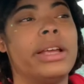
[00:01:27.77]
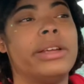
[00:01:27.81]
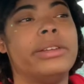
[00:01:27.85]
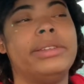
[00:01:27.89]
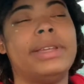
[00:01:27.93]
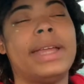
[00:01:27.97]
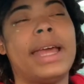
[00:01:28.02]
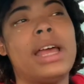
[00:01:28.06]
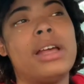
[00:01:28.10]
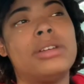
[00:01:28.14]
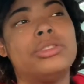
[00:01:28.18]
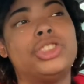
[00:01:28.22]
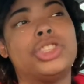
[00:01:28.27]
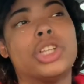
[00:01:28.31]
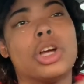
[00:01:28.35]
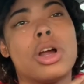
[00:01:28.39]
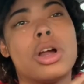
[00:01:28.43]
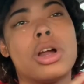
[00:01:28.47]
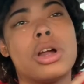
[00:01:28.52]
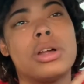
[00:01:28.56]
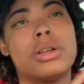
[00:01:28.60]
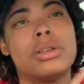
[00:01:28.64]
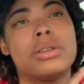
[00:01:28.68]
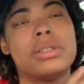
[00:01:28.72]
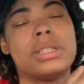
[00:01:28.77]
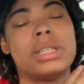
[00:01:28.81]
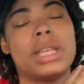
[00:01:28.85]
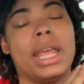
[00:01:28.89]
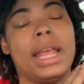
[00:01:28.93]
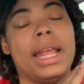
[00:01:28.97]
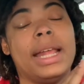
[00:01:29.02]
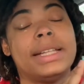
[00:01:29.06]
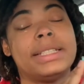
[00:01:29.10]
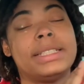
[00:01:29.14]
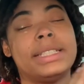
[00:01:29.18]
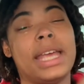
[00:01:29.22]
now Charles
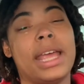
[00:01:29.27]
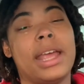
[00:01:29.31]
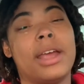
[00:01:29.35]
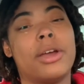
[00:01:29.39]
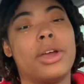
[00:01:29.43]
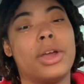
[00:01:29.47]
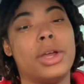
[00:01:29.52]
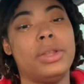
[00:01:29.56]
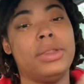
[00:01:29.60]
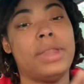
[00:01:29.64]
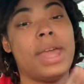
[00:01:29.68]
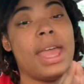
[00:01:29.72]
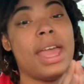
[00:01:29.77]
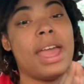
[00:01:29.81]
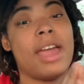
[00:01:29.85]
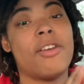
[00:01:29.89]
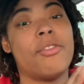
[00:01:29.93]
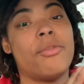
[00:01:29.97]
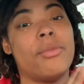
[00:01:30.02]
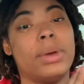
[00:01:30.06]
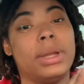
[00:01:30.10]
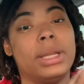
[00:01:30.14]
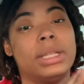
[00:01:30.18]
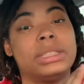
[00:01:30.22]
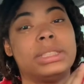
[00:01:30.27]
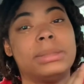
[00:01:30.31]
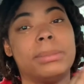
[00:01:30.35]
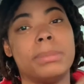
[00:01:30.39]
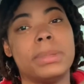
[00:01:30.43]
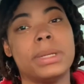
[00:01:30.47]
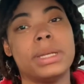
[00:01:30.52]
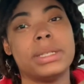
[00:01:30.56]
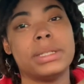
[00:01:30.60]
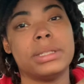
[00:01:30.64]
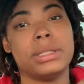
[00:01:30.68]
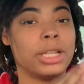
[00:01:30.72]
and Terry, they have went into
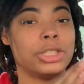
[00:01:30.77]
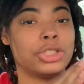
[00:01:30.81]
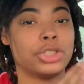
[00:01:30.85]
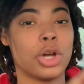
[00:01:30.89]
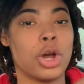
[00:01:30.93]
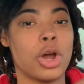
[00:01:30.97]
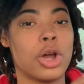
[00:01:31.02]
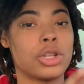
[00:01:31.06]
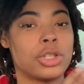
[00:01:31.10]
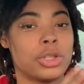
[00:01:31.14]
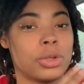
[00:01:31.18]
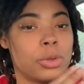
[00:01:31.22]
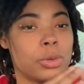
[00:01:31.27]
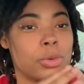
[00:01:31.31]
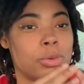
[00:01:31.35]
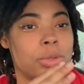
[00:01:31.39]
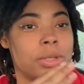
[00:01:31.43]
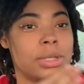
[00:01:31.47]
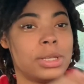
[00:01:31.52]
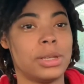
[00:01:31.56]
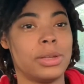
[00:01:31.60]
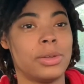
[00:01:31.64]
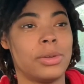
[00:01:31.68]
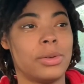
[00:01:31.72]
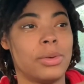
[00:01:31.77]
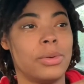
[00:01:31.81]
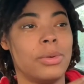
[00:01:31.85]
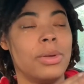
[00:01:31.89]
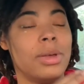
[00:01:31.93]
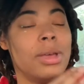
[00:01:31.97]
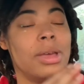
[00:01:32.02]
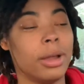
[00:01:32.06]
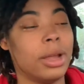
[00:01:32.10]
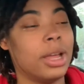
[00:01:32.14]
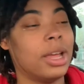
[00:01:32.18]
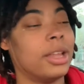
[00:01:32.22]
business. Charles and Lucille,
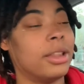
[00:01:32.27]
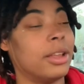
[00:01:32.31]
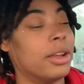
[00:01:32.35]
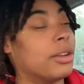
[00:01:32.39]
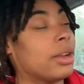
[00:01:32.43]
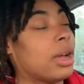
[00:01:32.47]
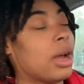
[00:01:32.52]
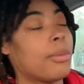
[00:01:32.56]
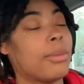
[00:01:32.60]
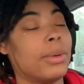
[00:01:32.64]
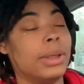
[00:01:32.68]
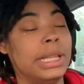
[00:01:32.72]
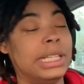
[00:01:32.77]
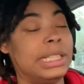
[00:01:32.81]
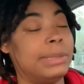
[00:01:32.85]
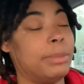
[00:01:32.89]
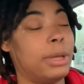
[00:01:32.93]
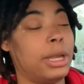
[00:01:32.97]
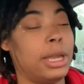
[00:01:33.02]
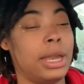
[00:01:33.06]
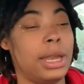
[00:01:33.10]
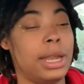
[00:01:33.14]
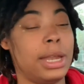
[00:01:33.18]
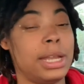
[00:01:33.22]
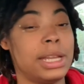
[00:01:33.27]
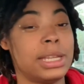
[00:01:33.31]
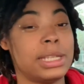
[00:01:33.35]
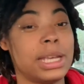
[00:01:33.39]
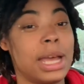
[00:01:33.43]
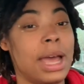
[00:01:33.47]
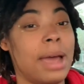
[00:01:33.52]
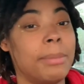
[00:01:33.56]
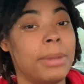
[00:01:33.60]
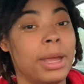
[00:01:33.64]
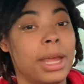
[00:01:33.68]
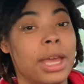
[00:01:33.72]
they're not really spending any
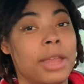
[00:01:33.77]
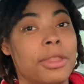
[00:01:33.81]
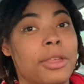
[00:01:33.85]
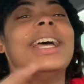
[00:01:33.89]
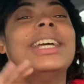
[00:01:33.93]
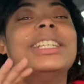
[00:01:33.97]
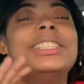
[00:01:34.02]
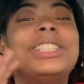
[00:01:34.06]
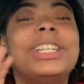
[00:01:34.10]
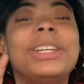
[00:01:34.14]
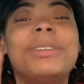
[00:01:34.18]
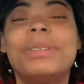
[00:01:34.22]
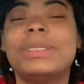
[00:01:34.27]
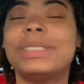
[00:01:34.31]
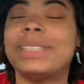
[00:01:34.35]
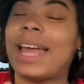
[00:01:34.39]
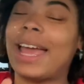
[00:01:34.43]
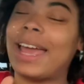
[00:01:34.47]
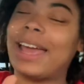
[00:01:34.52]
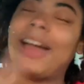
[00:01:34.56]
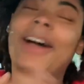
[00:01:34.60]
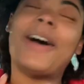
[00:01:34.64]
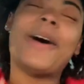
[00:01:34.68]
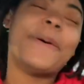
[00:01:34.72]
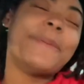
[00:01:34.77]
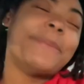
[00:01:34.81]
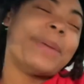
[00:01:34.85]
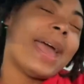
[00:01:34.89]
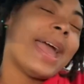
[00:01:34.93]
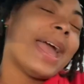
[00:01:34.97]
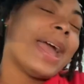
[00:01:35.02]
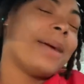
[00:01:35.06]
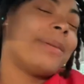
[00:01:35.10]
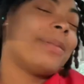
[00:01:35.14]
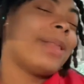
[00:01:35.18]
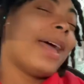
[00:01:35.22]
time together. She was like, oh,
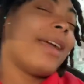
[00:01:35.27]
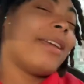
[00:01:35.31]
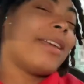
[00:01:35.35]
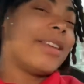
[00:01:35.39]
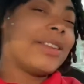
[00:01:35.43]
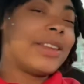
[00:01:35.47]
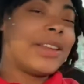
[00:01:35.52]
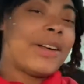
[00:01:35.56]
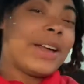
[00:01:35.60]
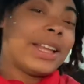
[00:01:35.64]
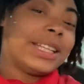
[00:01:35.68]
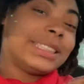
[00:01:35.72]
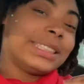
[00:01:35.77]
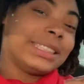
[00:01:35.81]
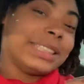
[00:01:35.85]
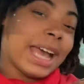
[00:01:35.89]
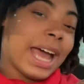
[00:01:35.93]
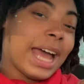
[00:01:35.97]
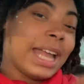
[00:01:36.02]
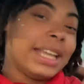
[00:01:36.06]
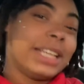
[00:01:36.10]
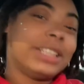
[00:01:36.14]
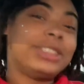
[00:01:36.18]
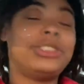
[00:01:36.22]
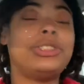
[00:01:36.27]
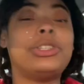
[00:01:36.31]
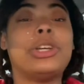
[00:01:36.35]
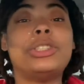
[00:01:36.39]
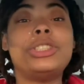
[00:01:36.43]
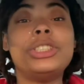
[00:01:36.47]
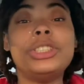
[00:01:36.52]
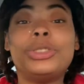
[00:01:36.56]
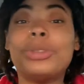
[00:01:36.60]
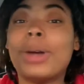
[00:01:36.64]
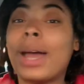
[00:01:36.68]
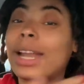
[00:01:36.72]
babe, like, you know, I just got this. You know,
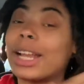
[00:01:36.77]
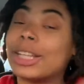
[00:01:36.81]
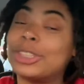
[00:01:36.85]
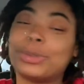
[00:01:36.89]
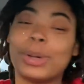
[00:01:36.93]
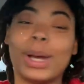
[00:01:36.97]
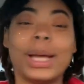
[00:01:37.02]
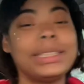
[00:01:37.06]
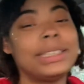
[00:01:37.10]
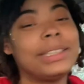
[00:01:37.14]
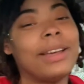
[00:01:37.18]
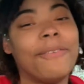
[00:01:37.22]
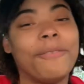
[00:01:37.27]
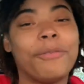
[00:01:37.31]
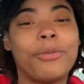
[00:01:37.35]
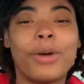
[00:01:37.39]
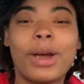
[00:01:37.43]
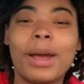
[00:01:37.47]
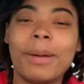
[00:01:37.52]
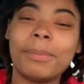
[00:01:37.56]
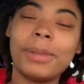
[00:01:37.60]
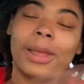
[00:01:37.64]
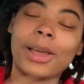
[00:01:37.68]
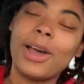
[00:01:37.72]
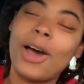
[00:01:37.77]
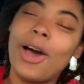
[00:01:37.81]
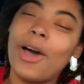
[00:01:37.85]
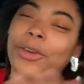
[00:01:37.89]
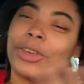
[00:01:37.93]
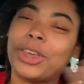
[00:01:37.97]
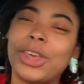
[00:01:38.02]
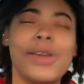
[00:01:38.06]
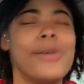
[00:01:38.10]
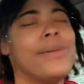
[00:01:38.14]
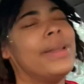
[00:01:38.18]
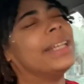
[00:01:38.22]
she tried to dress up for him, look all
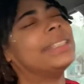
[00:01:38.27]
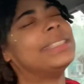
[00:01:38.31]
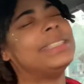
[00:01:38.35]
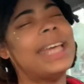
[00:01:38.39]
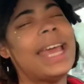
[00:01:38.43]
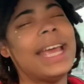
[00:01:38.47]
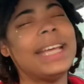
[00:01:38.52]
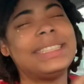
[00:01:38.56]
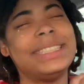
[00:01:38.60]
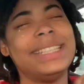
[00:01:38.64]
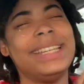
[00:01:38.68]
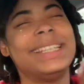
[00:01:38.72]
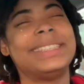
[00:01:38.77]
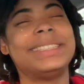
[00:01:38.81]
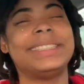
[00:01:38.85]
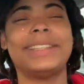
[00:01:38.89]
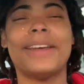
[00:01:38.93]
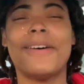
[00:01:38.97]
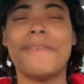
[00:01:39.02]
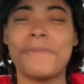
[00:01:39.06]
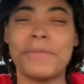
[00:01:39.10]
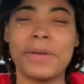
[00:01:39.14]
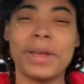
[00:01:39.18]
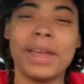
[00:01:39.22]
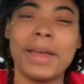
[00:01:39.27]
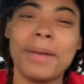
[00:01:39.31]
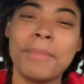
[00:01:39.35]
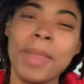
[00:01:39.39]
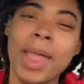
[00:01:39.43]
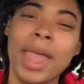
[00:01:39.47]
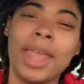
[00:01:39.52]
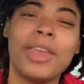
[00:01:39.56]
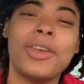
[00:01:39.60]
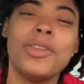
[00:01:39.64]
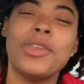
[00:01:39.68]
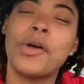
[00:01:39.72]
cute and sexy and stuff for him.
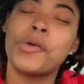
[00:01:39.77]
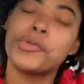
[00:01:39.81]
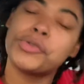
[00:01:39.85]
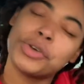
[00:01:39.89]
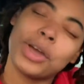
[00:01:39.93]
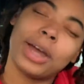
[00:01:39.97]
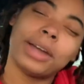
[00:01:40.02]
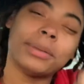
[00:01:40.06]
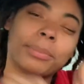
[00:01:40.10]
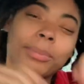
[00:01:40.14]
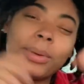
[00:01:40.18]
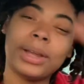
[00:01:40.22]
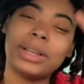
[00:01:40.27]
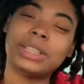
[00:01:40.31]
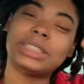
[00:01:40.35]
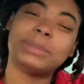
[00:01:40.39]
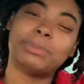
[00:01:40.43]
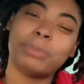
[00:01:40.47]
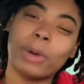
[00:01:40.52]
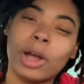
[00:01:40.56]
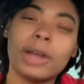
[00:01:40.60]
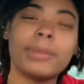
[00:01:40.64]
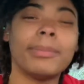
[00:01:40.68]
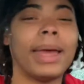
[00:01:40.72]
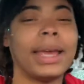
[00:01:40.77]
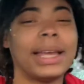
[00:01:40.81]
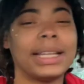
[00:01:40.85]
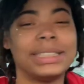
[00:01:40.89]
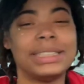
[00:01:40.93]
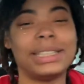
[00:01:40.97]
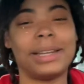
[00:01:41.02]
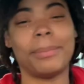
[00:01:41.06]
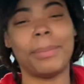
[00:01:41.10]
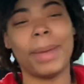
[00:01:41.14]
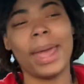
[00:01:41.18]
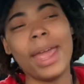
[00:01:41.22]
Like, you know, trying to bring the spark back
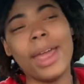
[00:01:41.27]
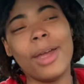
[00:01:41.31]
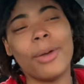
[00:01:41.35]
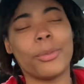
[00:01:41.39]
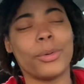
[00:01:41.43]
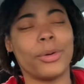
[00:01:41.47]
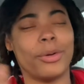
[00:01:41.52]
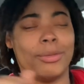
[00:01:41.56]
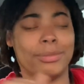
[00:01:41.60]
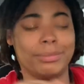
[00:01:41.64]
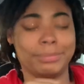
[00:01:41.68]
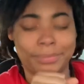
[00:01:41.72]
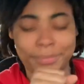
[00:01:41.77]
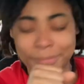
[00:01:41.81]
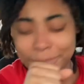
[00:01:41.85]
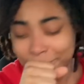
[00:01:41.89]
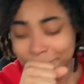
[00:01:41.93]
into the bedroom.